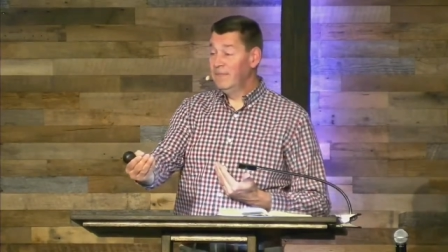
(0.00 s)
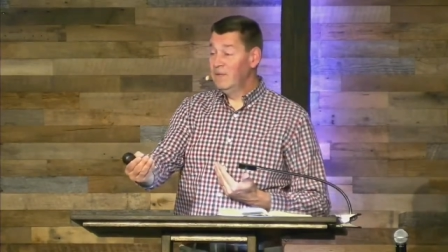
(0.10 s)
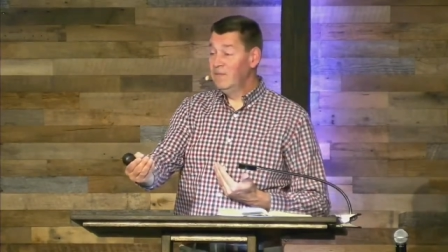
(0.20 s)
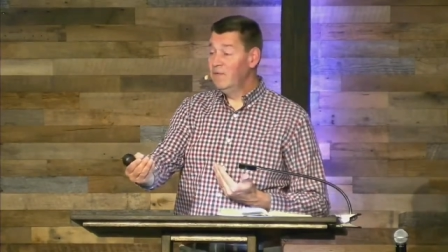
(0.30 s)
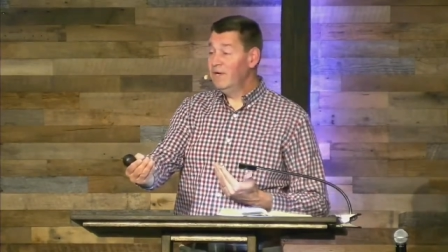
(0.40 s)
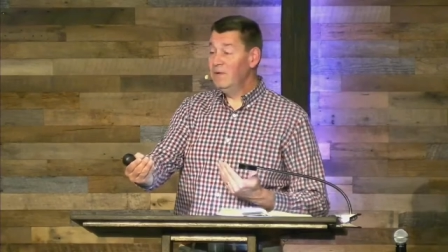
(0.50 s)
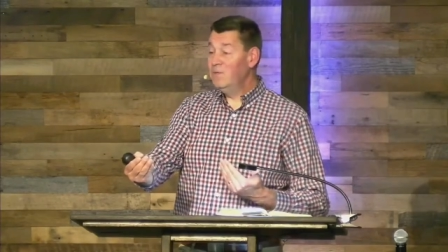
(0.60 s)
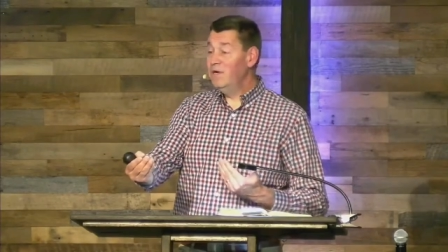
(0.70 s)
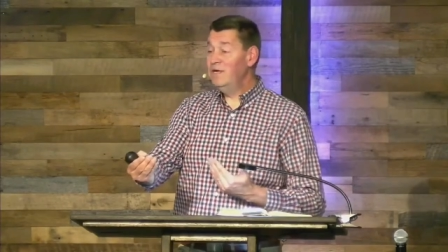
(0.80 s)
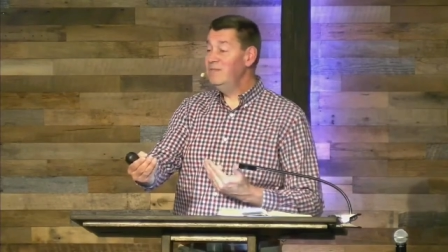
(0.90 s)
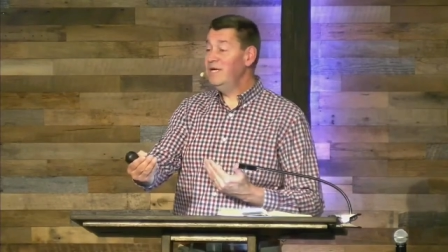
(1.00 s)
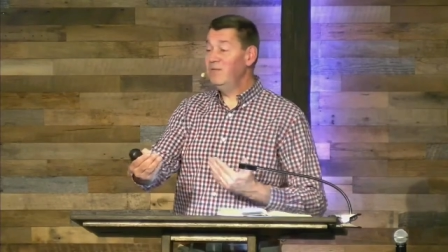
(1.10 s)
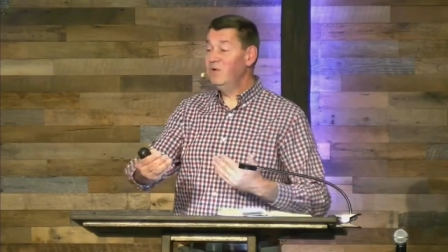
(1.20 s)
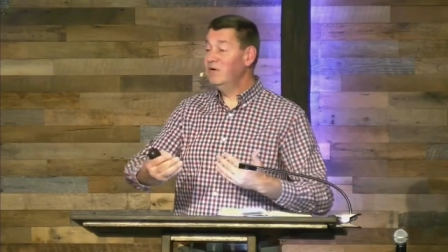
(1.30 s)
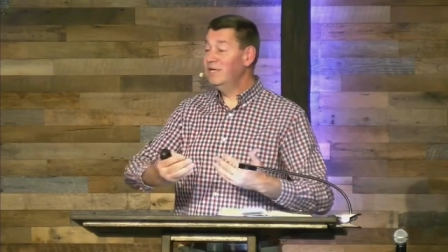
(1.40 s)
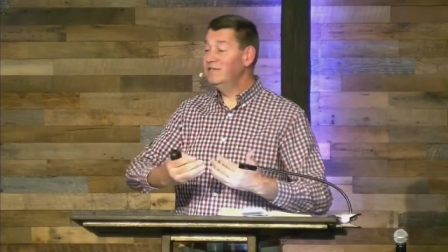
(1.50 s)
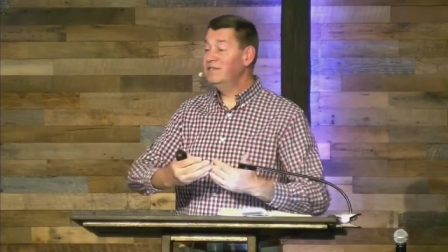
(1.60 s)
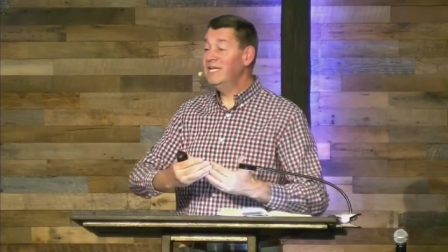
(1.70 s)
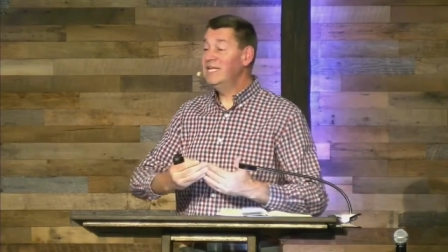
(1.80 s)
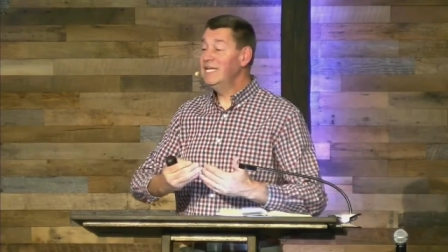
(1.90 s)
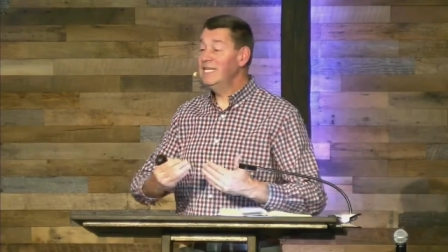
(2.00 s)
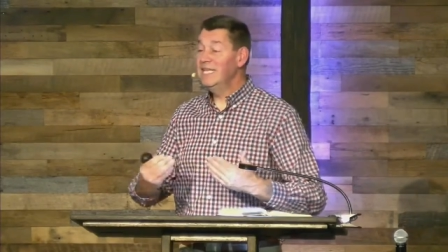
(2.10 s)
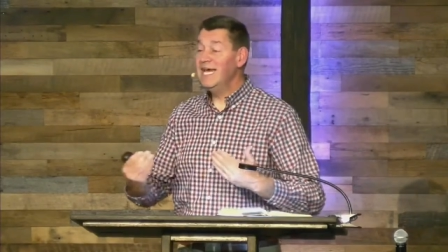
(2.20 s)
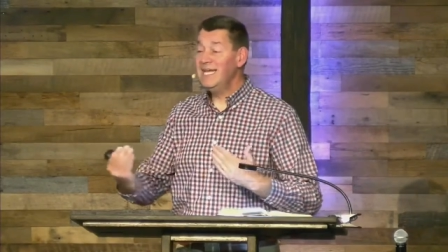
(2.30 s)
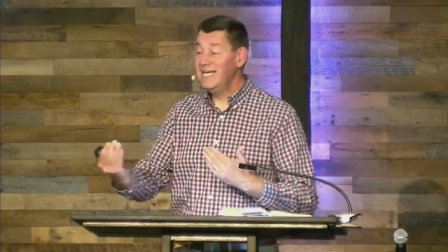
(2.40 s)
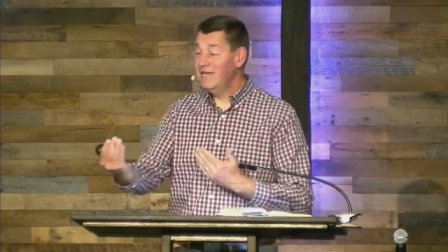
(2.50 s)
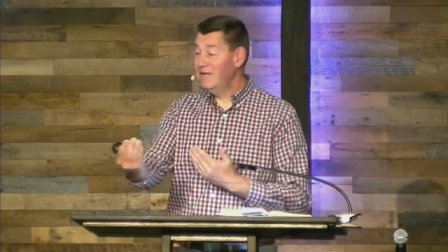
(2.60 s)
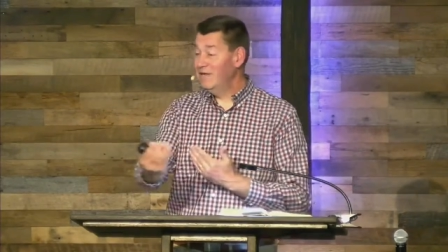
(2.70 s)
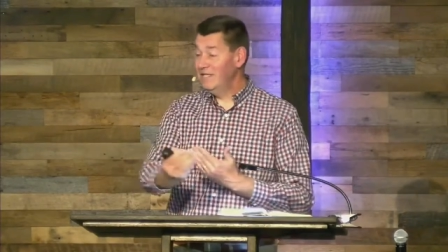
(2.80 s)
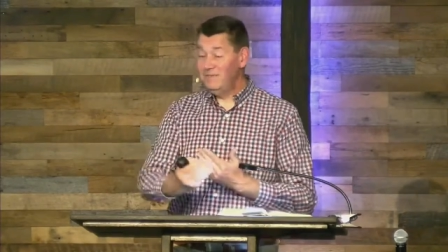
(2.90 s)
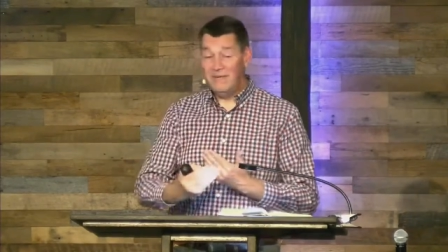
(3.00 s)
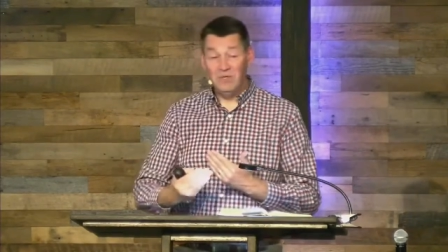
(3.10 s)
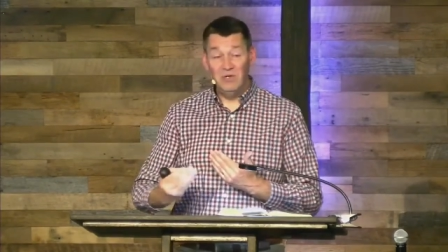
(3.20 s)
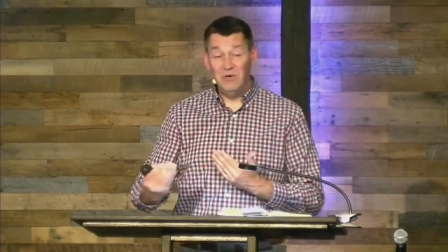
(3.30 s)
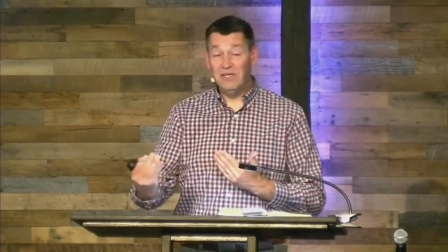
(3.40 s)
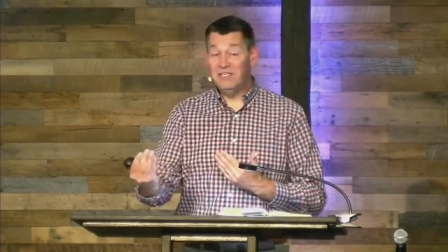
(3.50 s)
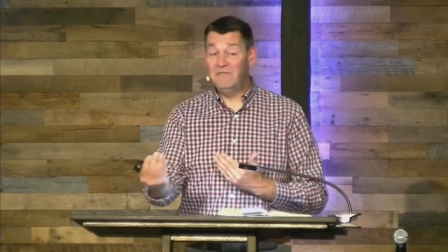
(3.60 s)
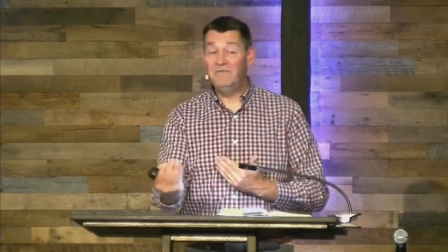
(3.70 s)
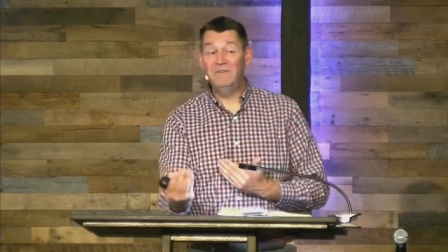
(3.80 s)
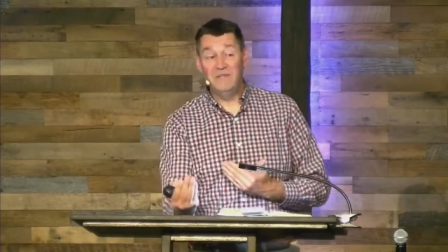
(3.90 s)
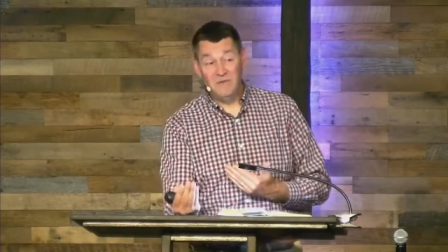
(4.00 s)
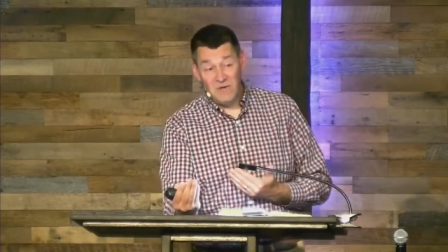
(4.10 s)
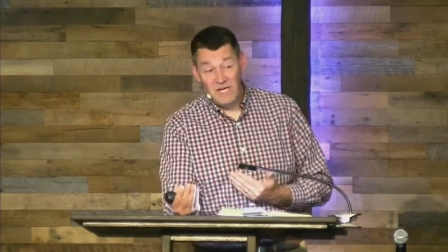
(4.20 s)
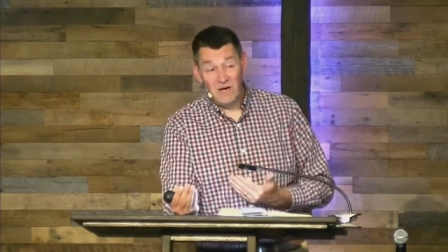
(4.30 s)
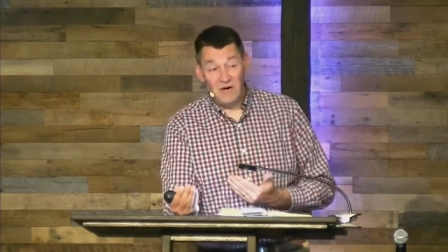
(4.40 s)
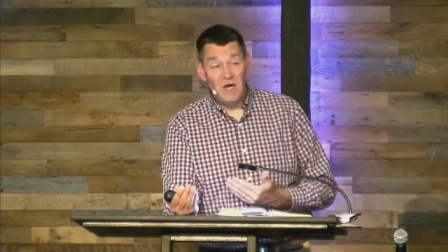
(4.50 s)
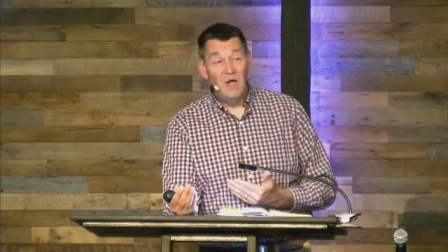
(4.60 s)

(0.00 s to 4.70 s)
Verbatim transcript: What, what do you mean we're going to suddenly let in all these people who are different than we are?